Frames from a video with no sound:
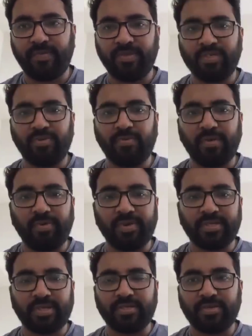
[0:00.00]
will probably
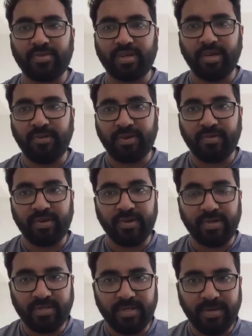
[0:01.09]
stretch to thirty to forty-five
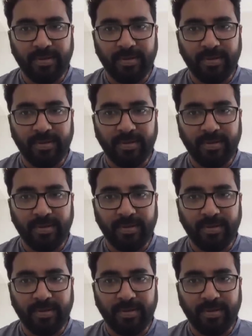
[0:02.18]
minutes.